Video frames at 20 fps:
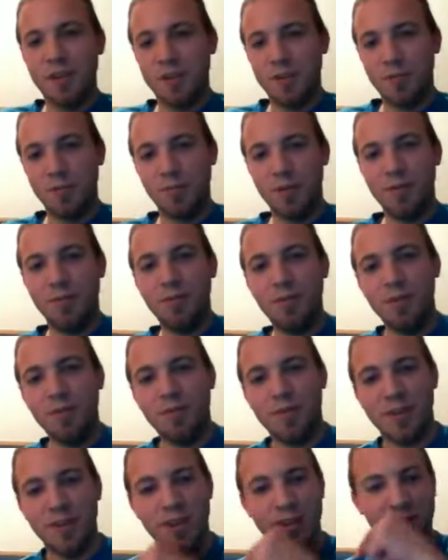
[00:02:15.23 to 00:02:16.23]
we've moved
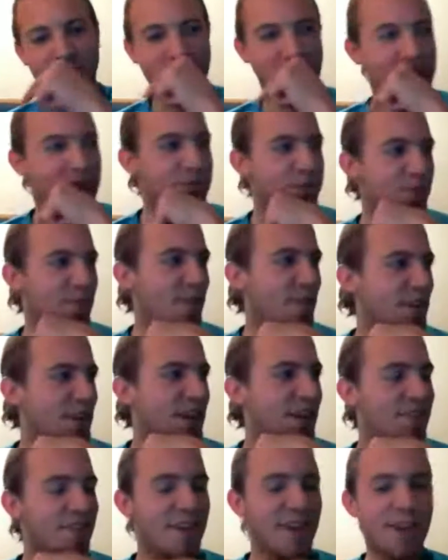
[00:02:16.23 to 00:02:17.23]
enough times in the
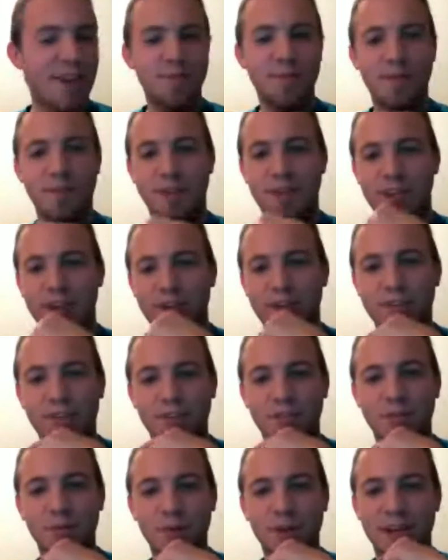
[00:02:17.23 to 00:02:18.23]
last handful of years
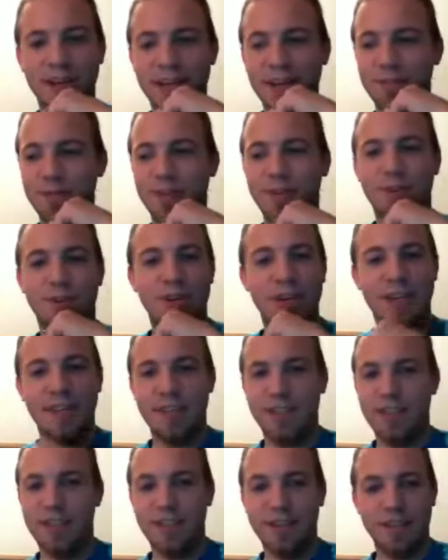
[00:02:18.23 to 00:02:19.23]
to where I have no
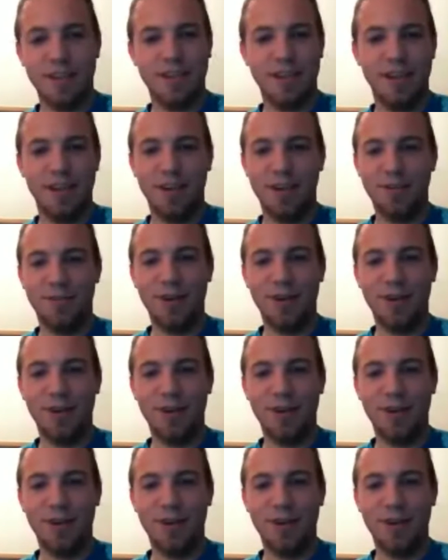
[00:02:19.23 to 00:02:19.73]
idea of